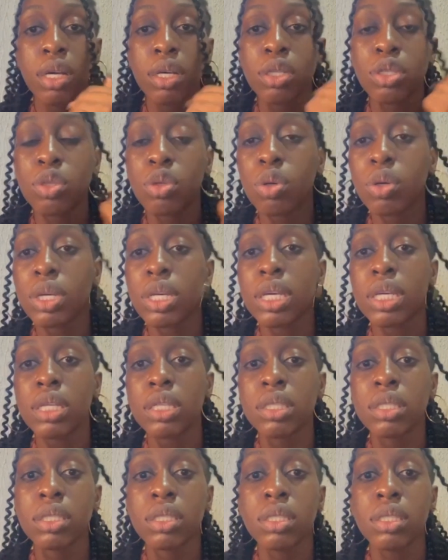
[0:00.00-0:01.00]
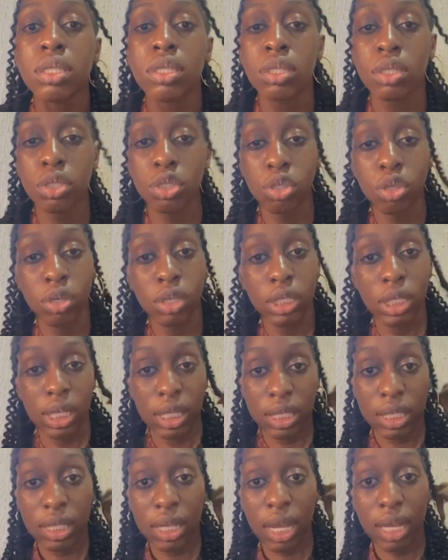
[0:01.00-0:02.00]
So in
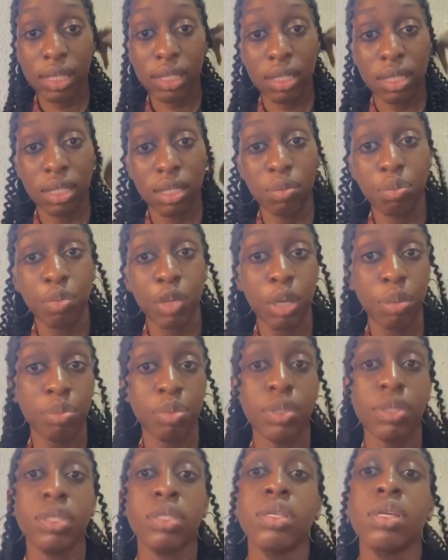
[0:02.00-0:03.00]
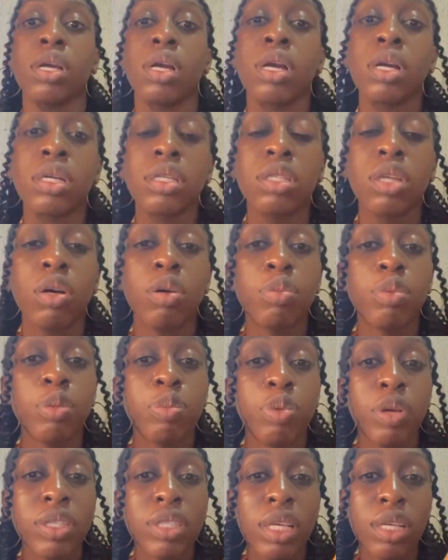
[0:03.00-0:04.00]
neonates, that is the baby, there will be
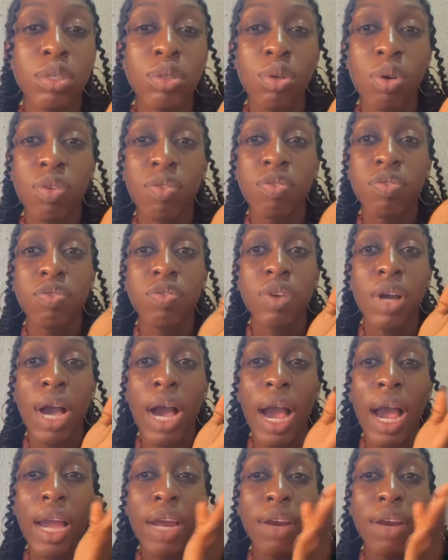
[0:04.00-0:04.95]
presence of eye